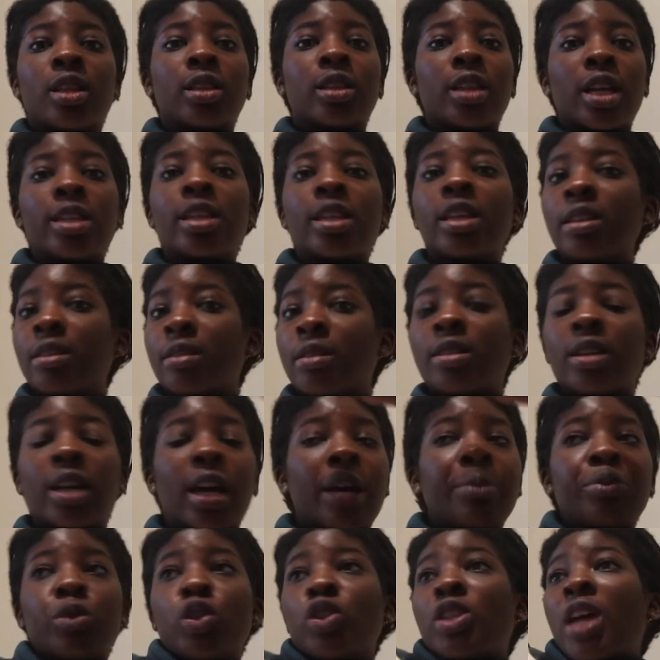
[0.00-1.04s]
Like they,
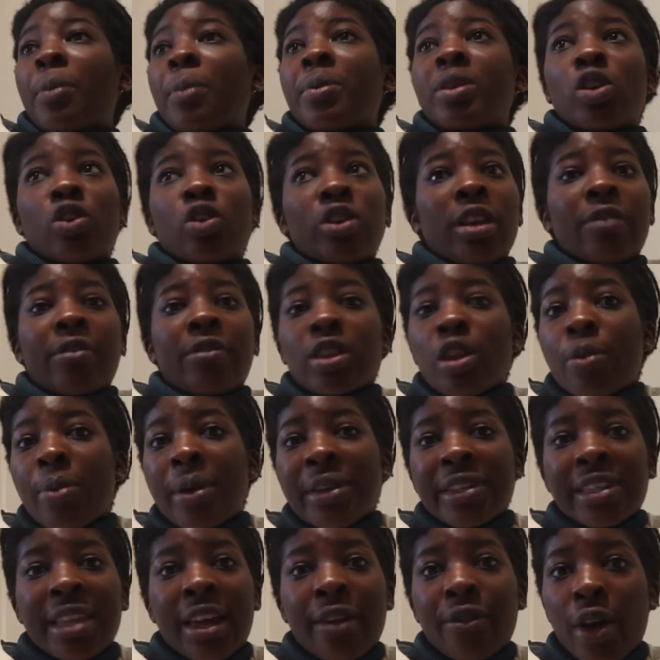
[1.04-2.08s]
I'm just happy they're living the
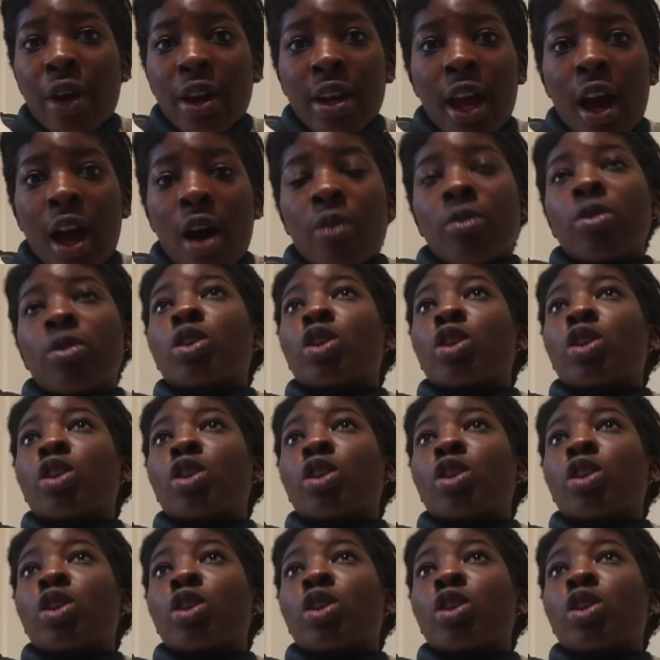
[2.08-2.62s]
best life right now.